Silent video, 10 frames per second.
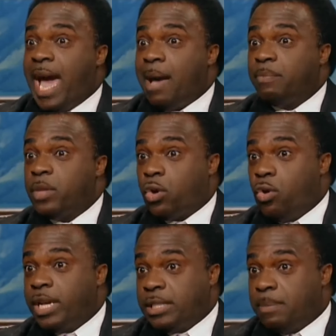happened,
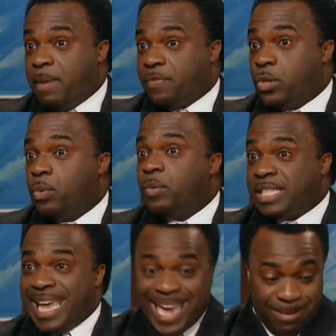according to Matthew, was
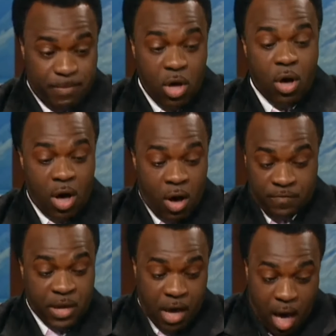the M of
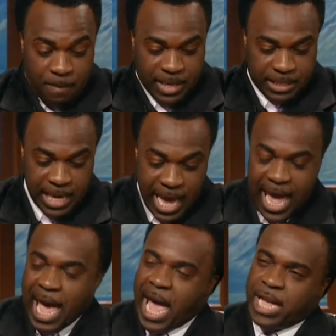the garment.
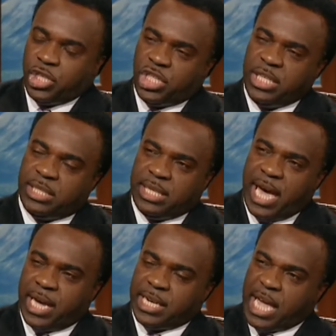And she
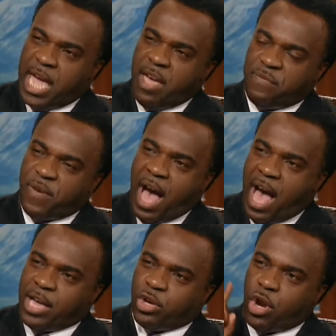said, If
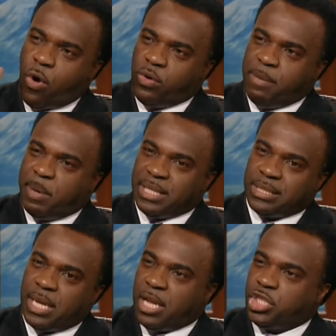I could only but
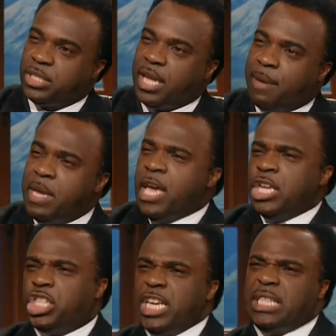touch his hem.
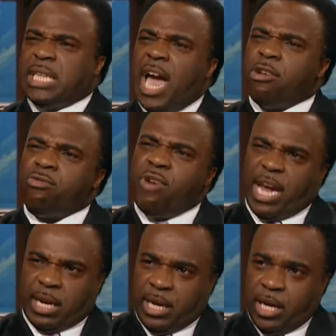She
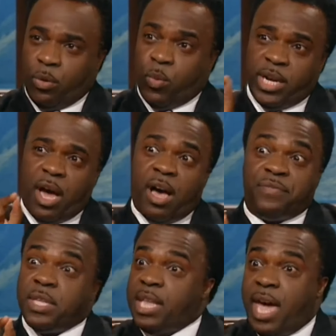directly went
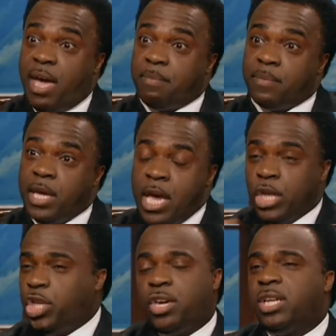after the hem.
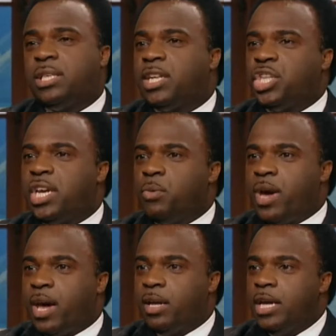She could have touched
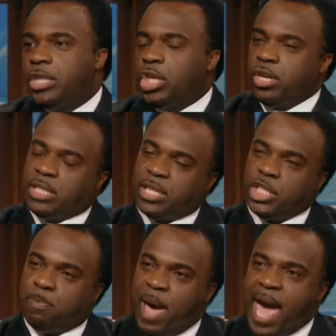anywhere. She could have touched
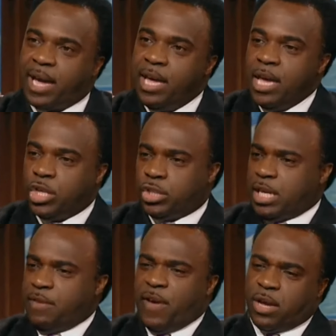his back. She
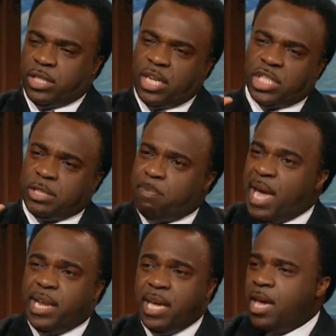said, If I could touch his
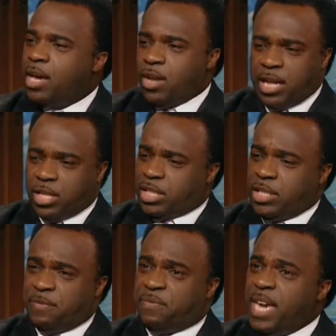belly, could I touch
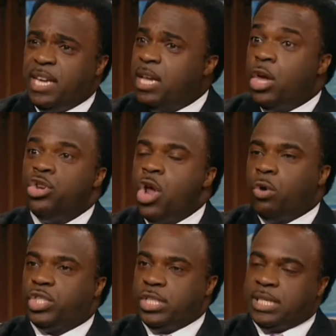his feet?
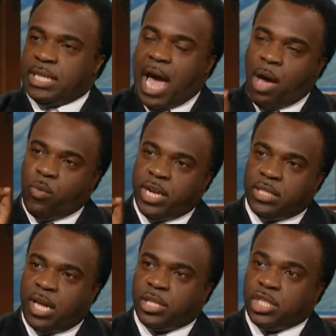No, she said, I want to
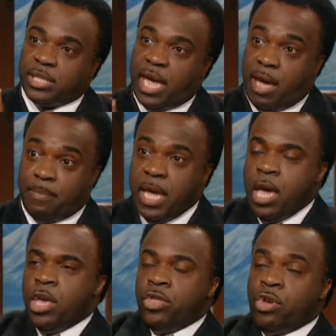touch his hem.
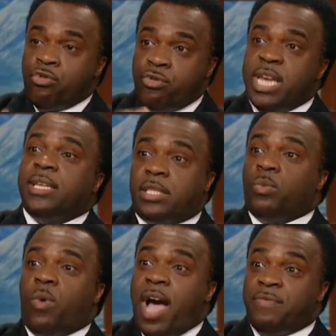The
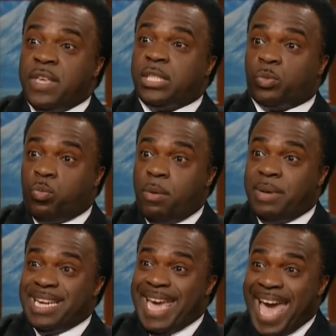reason why this
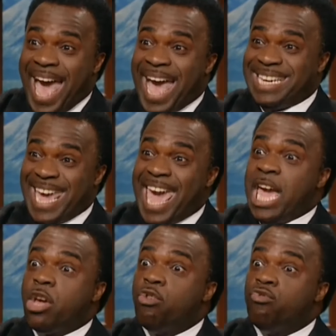woman had
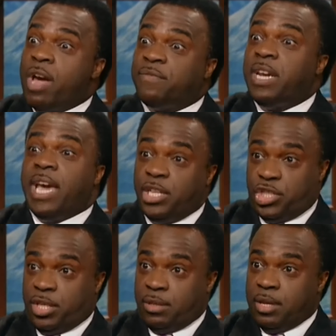a
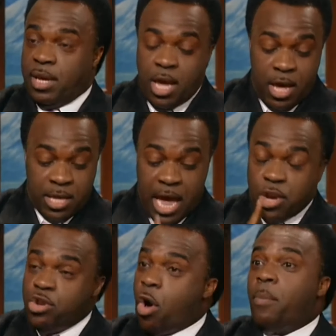revelation mm. that
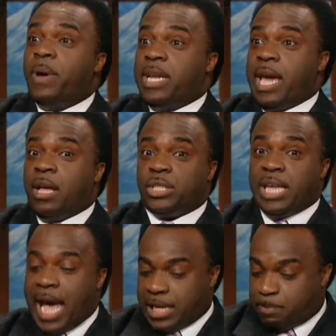nobody else
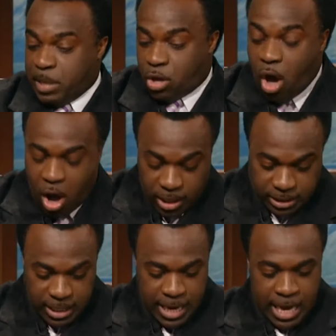has, because